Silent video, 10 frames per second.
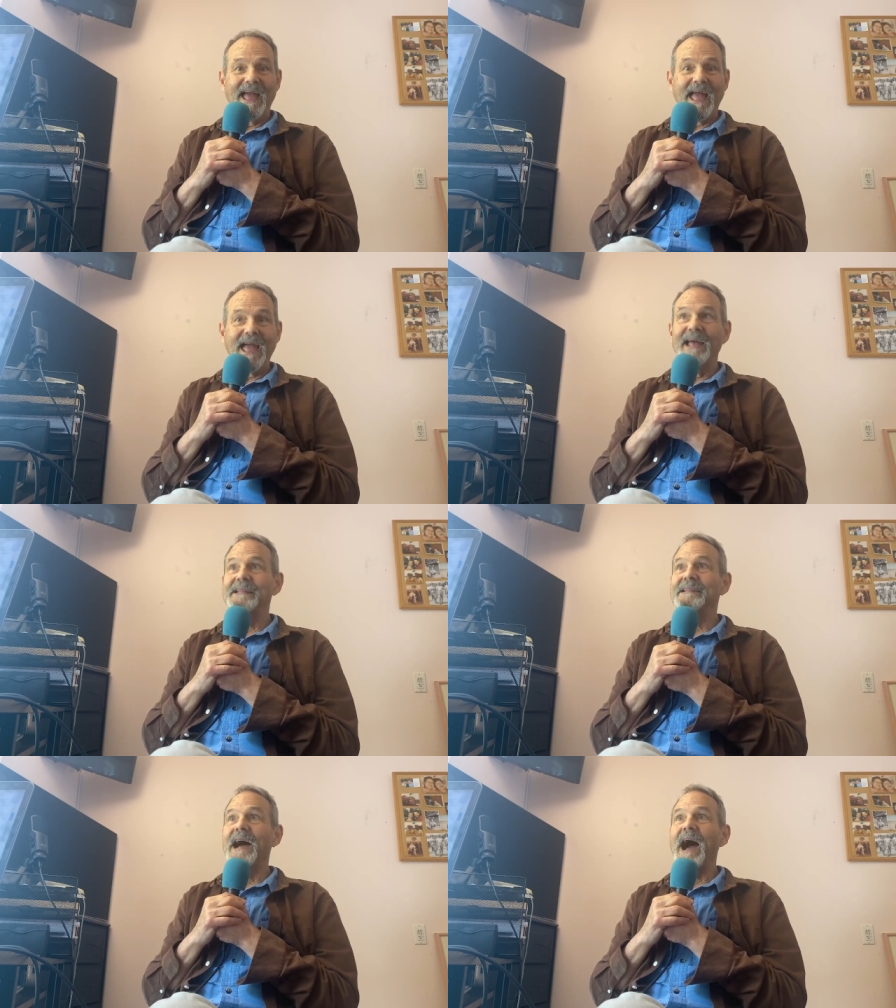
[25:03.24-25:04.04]

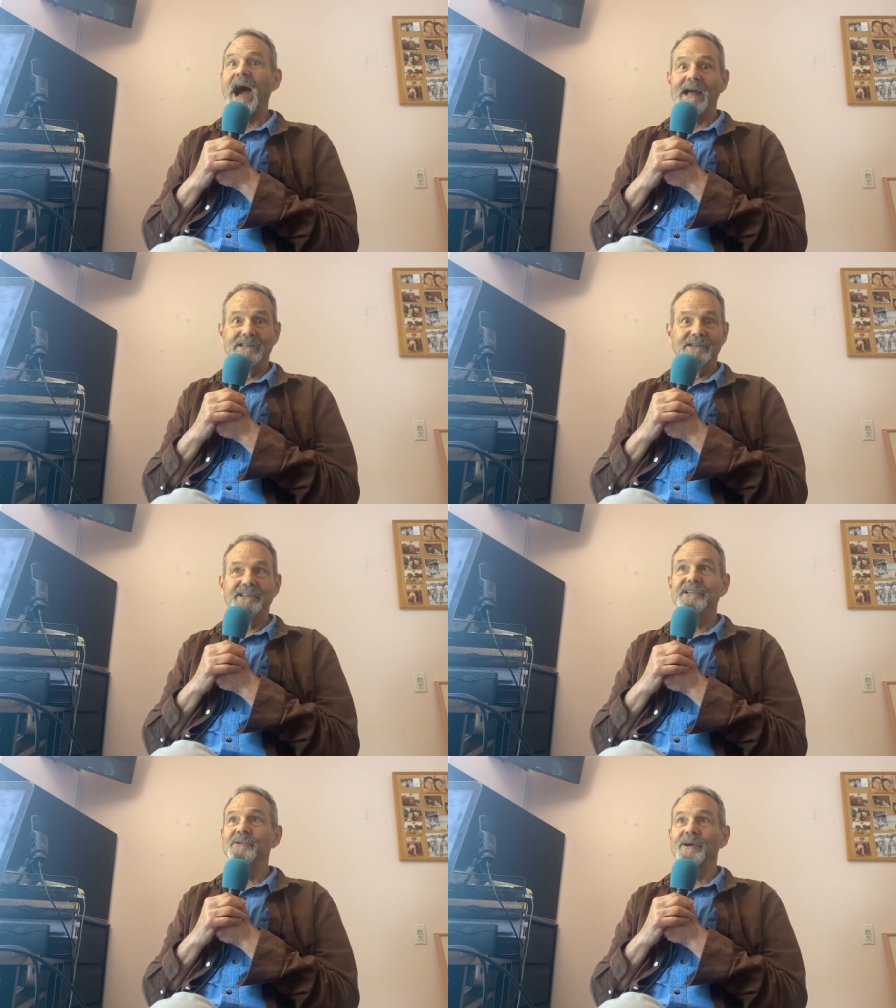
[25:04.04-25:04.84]
And I look
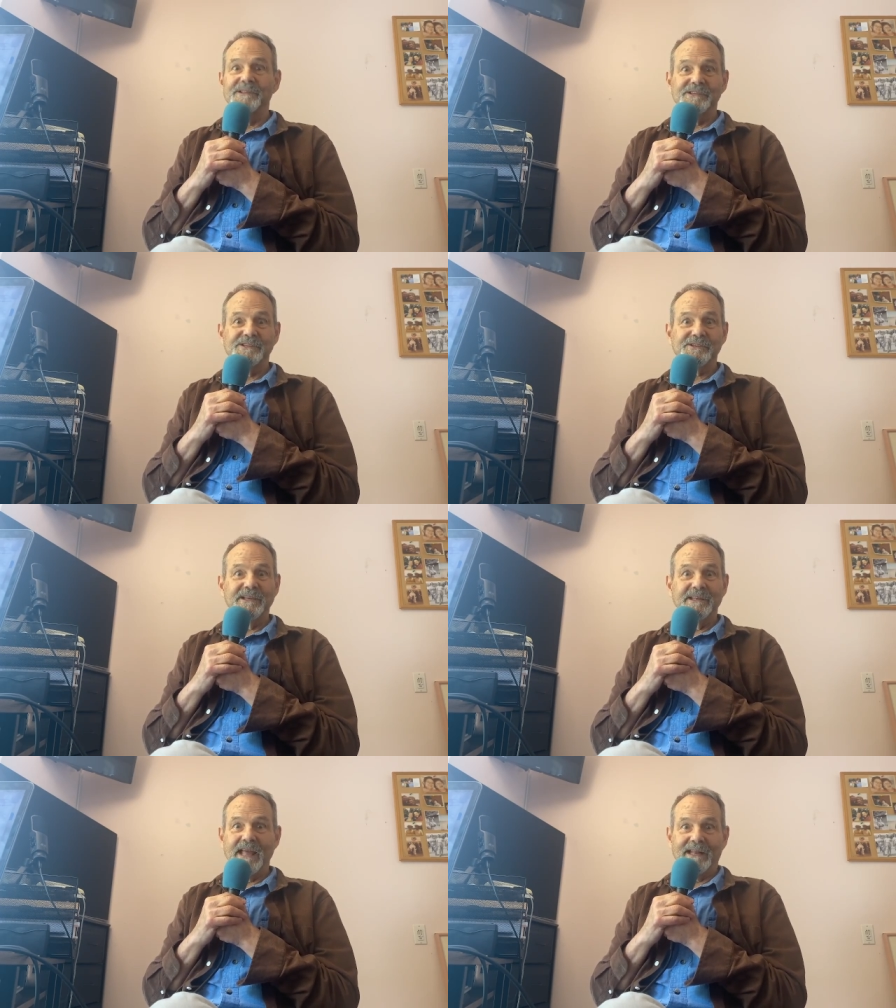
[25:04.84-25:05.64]
at you on the
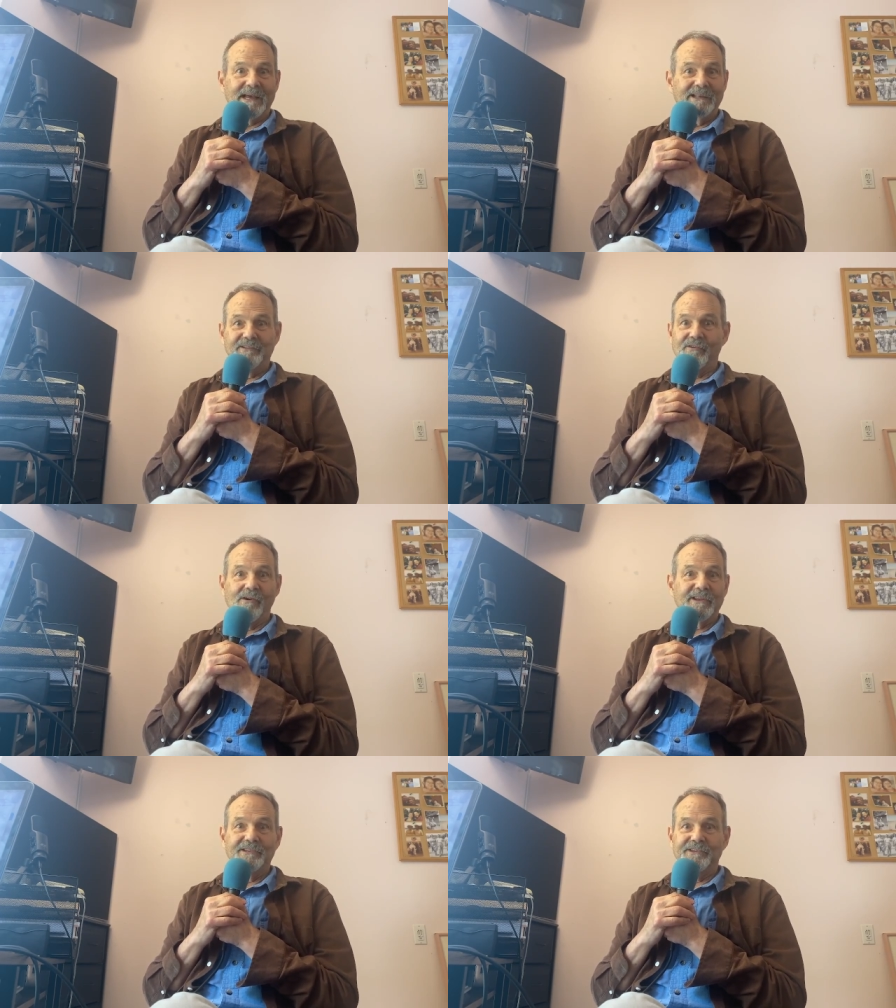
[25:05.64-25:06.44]
screen, and I
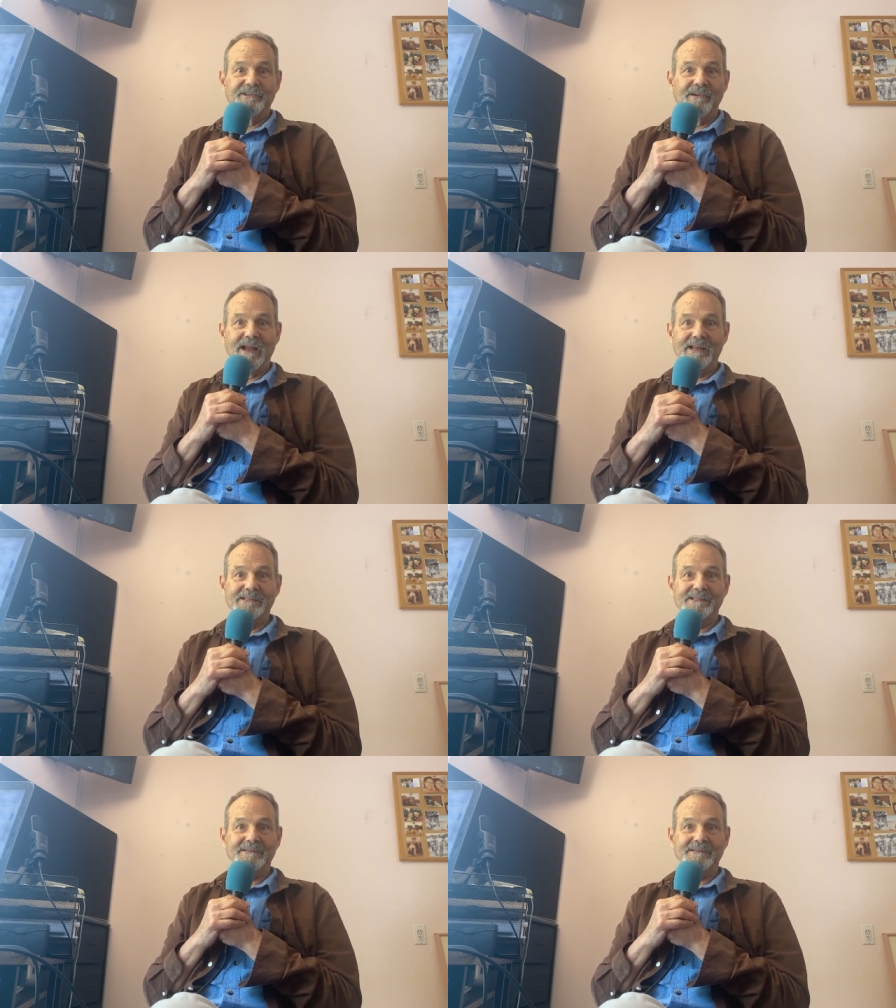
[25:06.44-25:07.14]
talk into your eyes.